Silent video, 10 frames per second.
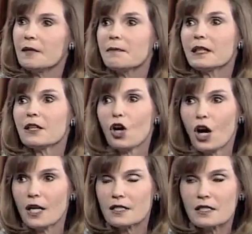And
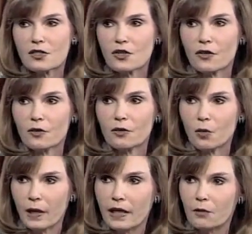because it's so
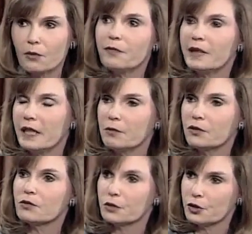quick, we've been
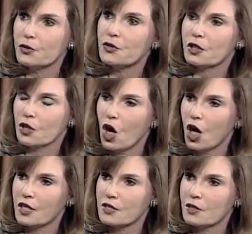able to reduce the
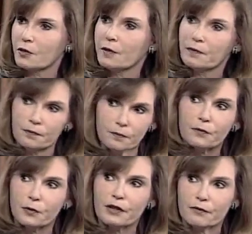cost. So
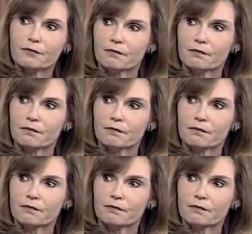we've...